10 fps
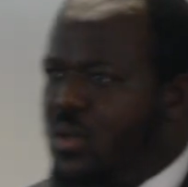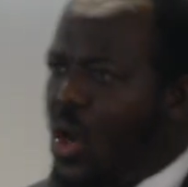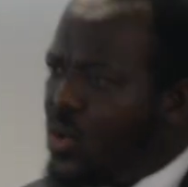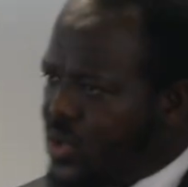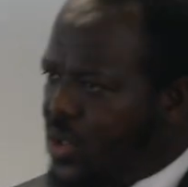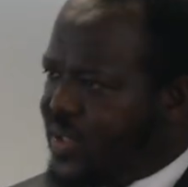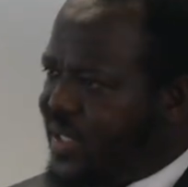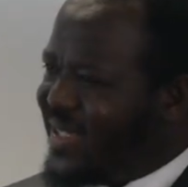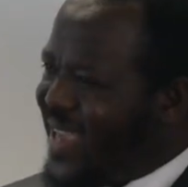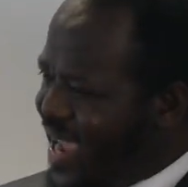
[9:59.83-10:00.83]

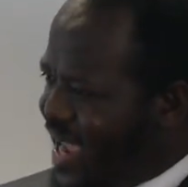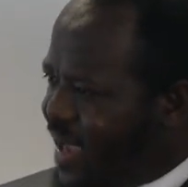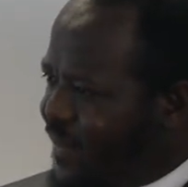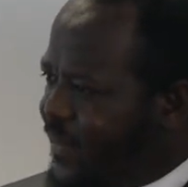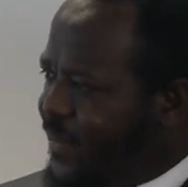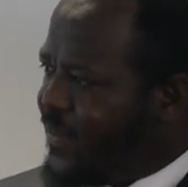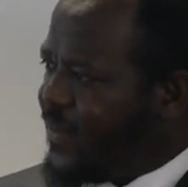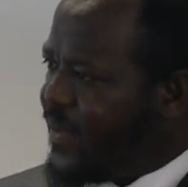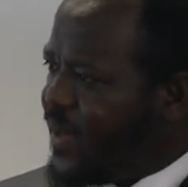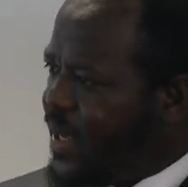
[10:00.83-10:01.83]
consultants here,
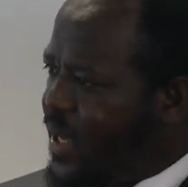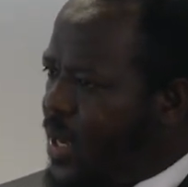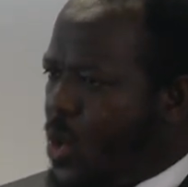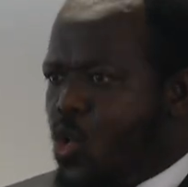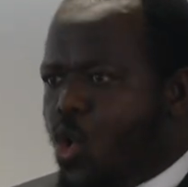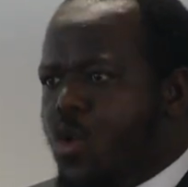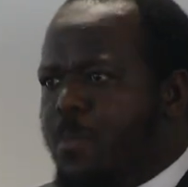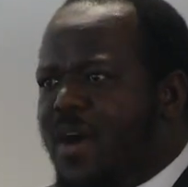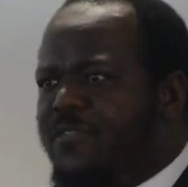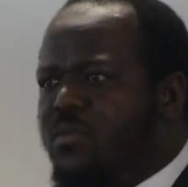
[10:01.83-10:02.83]
who will
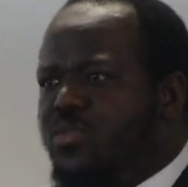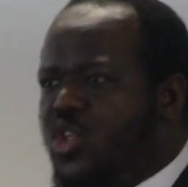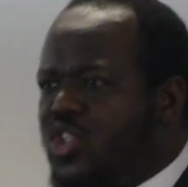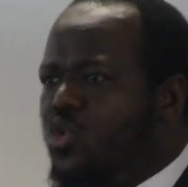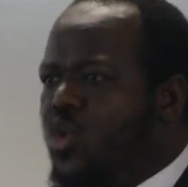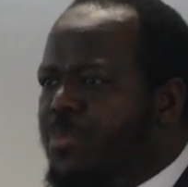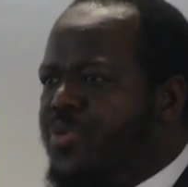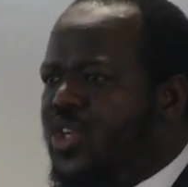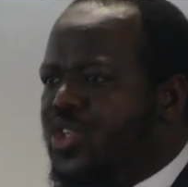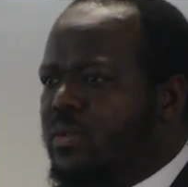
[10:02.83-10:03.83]
perform surgical
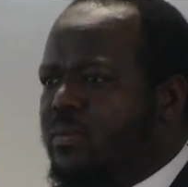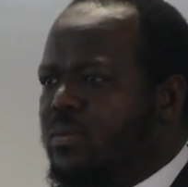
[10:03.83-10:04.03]
operation,